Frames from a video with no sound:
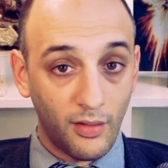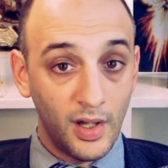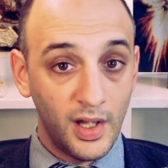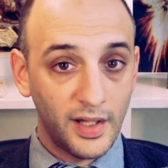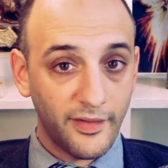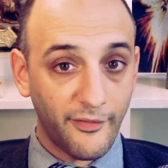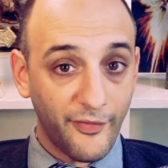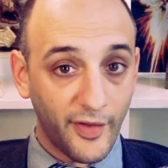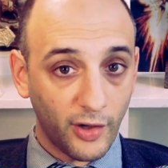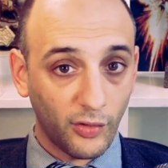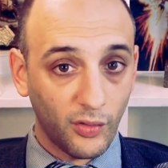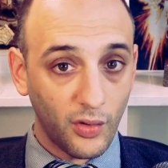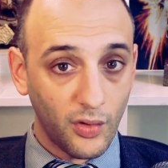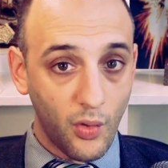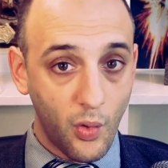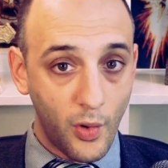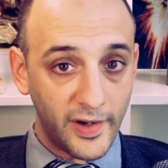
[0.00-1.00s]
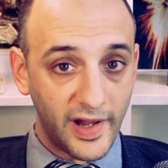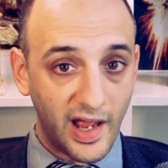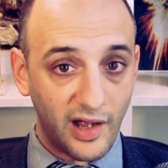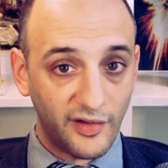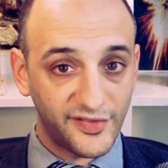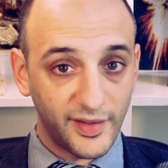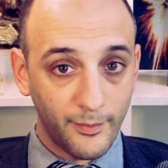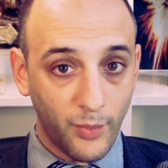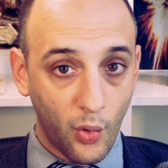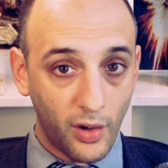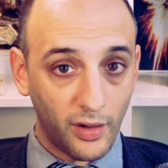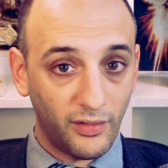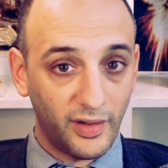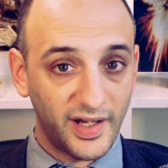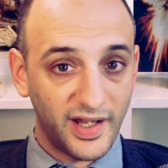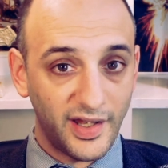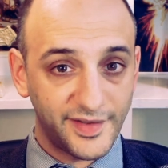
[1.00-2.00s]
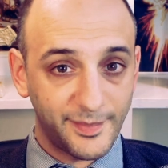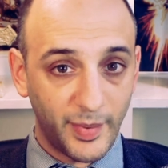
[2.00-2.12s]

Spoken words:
the federal courthouse in Portland has